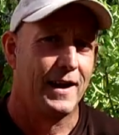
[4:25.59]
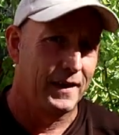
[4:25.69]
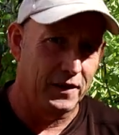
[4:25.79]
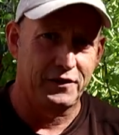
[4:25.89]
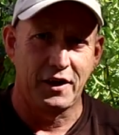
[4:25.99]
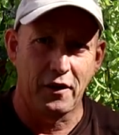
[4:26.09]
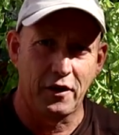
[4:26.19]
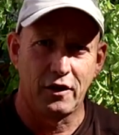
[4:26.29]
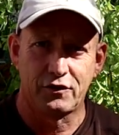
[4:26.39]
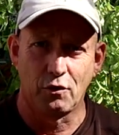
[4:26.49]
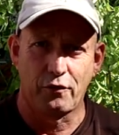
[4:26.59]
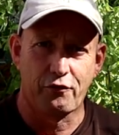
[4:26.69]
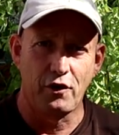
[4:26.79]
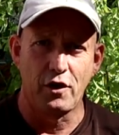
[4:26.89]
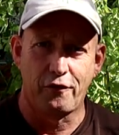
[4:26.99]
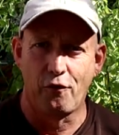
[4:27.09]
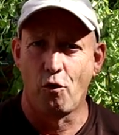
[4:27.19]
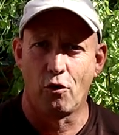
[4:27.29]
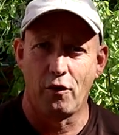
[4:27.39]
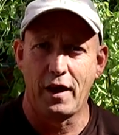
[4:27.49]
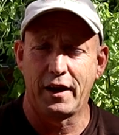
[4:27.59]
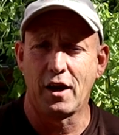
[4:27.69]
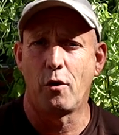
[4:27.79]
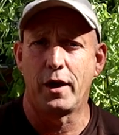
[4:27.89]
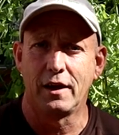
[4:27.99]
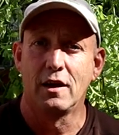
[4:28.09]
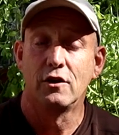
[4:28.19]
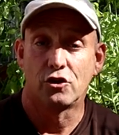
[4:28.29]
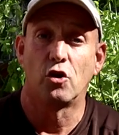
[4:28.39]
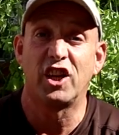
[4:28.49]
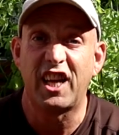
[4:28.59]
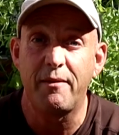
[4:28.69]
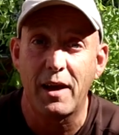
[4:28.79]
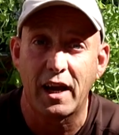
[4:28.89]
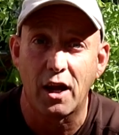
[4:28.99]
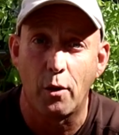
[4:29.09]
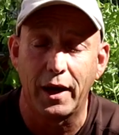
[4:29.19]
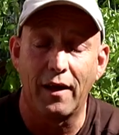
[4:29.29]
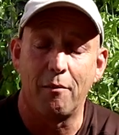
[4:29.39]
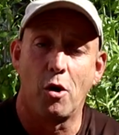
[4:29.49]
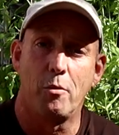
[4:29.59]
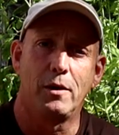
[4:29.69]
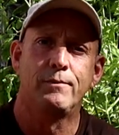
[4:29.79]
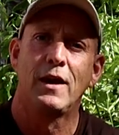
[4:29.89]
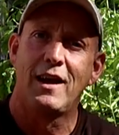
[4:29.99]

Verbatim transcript: and there's another sort of three or four there going, so I'm going to keep that going at the moment.